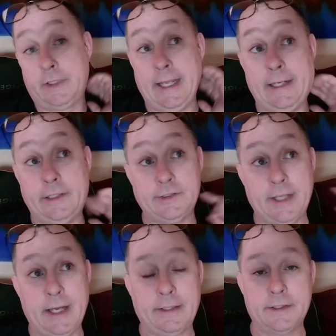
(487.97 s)
to gauge
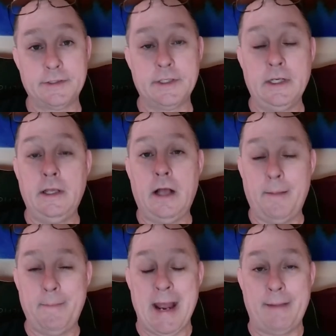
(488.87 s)
that, because
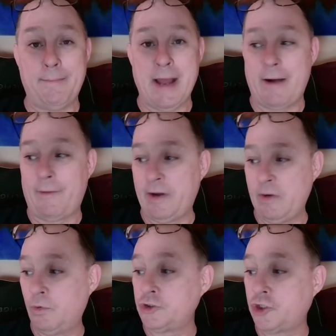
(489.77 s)
a bad battery
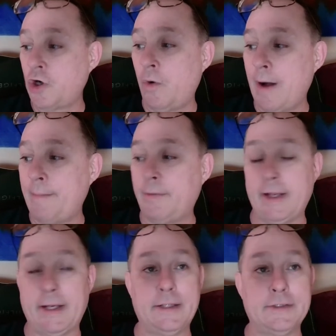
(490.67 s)
will show up
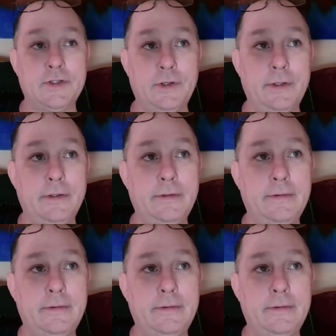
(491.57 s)
like it's good.